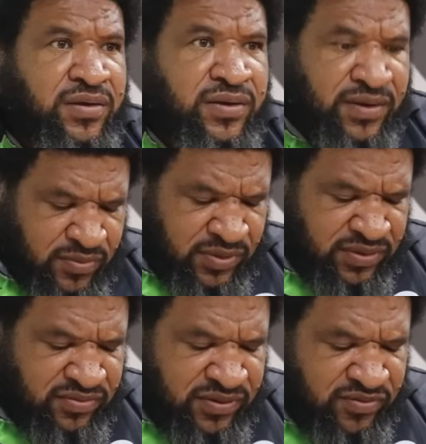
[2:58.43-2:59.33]
Now,
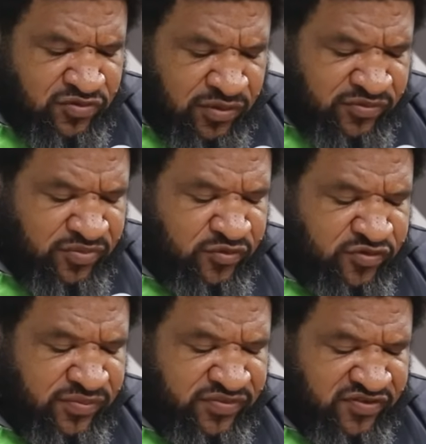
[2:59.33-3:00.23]
in terms of those
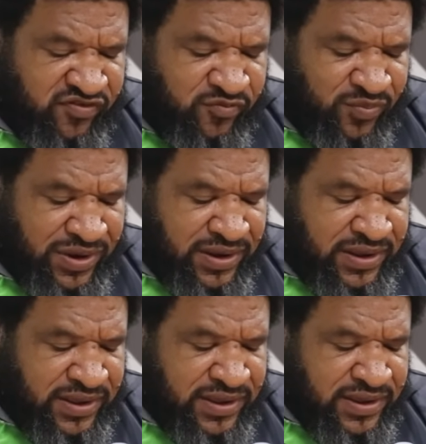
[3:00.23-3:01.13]
services as well,
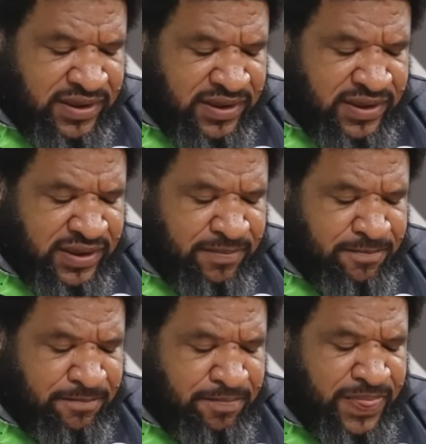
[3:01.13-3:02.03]

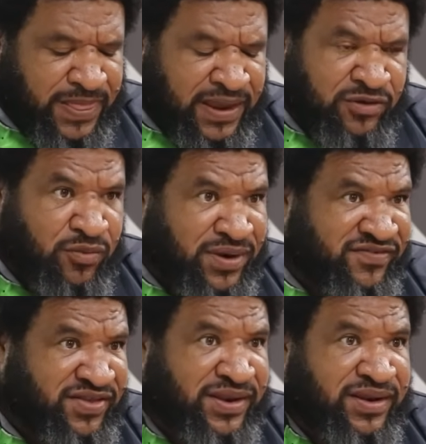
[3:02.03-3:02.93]
I do
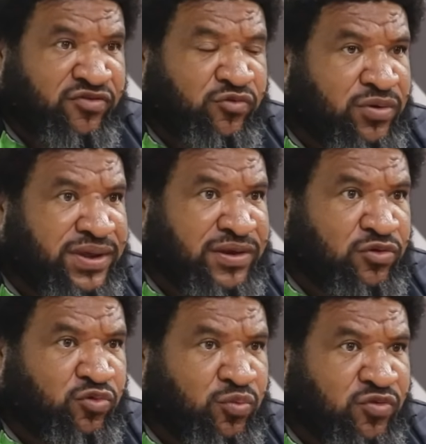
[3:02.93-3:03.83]
understand that it's all geared
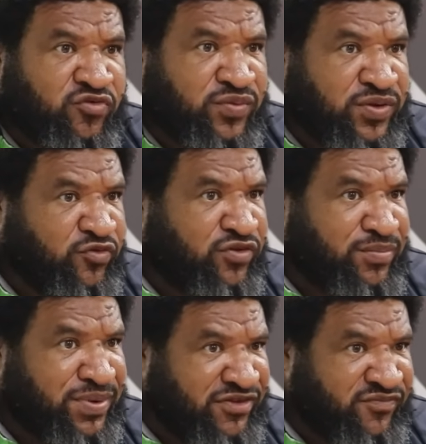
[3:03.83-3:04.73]
towards reducing
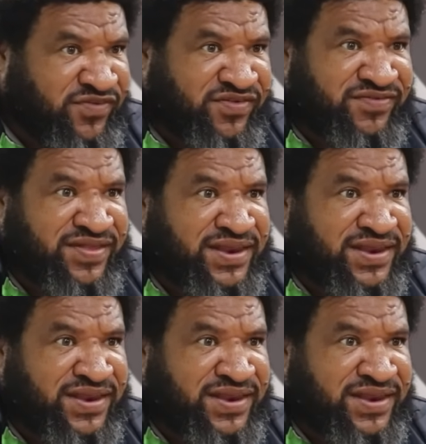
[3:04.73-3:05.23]
branch visits, that